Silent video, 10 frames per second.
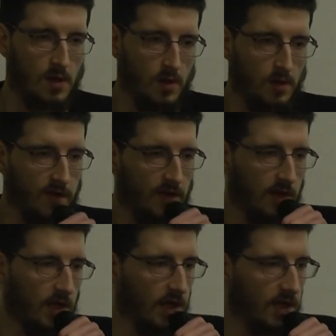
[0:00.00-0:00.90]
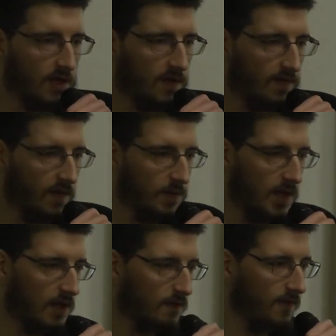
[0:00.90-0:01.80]
Or even like getting
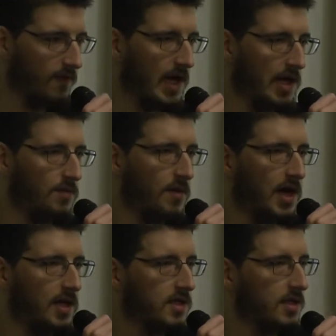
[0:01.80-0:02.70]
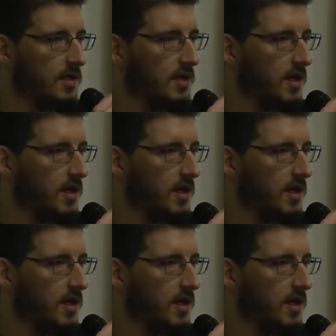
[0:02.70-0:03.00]
familiar with landmarks,